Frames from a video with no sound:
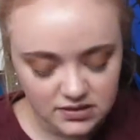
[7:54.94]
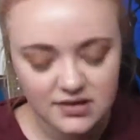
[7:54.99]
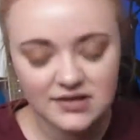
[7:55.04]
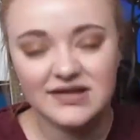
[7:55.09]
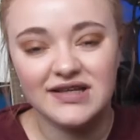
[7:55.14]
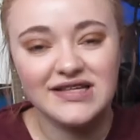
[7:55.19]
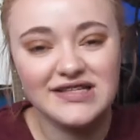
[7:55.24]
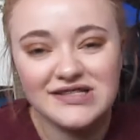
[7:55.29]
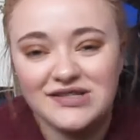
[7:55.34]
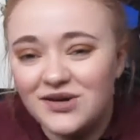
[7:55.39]

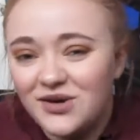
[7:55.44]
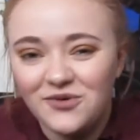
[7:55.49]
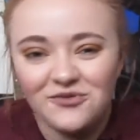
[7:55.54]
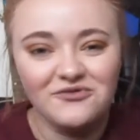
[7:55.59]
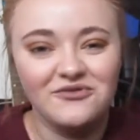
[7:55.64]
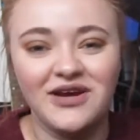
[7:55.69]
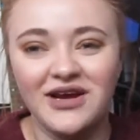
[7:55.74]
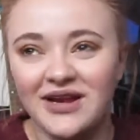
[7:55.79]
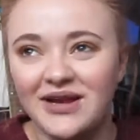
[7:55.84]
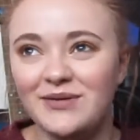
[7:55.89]
There's not
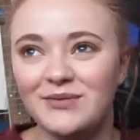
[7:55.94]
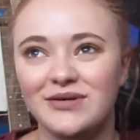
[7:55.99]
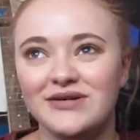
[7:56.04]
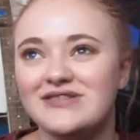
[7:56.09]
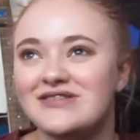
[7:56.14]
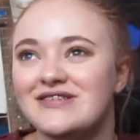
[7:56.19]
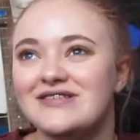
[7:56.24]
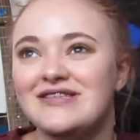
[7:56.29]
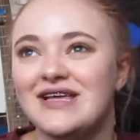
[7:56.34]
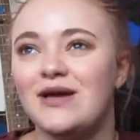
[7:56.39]
really
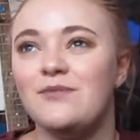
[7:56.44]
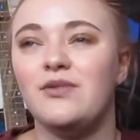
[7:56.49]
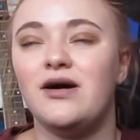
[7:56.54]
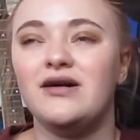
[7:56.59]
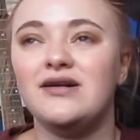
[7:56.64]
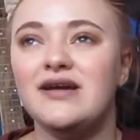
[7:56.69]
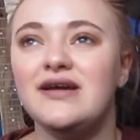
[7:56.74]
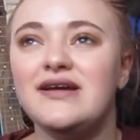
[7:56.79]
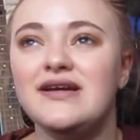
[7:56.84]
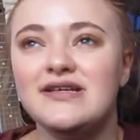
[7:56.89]
much to say
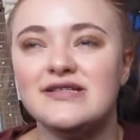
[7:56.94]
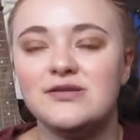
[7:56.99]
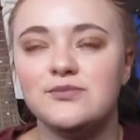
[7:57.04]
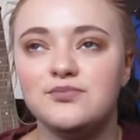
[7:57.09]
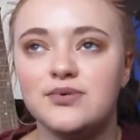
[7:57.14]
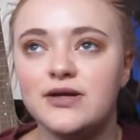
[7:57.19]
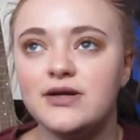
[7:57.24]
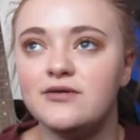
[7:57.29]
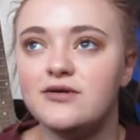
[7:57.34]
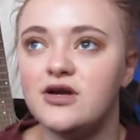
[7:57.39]
about it. It's a
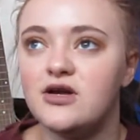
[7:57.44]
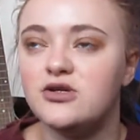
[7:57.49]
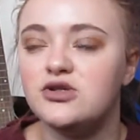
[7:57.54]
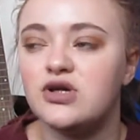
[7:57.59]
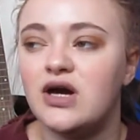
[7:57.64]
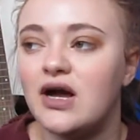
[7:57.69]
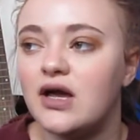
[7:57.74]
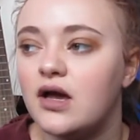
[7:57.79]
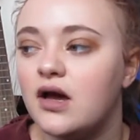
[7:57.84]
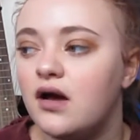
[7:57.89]
period
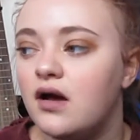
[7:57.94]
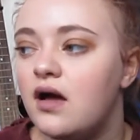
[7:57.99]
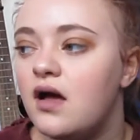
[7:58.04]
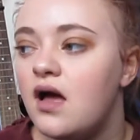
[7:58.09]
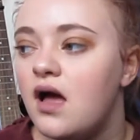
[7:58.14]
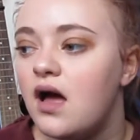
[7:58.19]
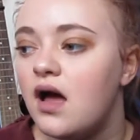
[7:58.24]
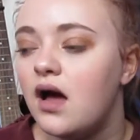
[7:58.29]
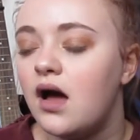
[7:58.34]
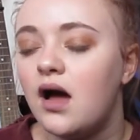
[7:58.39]
tracker,
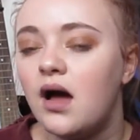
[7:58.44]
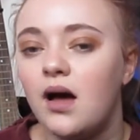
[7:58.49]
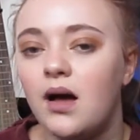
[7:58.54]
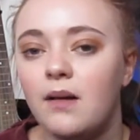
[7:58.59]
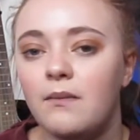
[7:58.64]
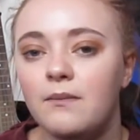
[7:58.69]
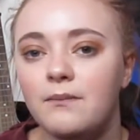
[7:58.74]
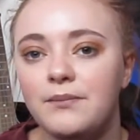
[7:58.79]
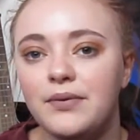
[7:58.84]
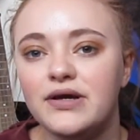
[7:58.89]

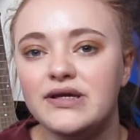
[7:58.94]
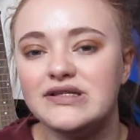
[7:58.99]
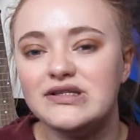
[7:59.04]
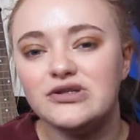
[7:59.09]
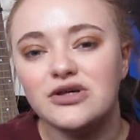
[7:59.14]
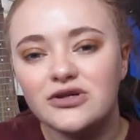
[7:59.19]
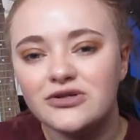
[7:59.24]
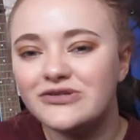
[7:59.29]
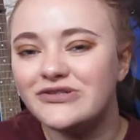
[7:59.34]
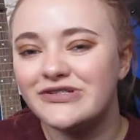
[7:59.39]
but it's
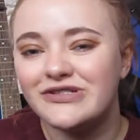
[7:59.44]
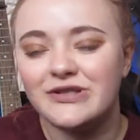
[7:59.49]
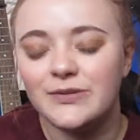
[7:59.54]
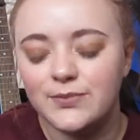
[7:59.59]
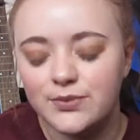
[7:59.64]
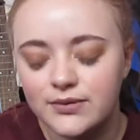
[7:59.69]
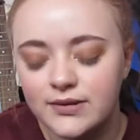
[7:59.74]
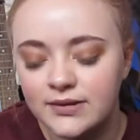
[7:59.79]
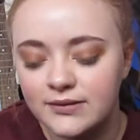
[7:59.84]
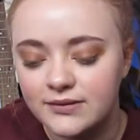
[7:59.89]
not just a
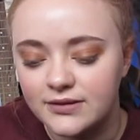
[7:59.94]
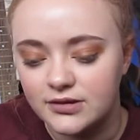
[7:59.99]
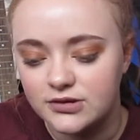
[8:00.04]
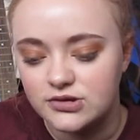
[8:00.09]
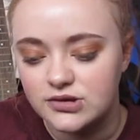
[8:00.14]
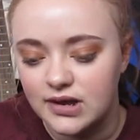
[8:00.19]
period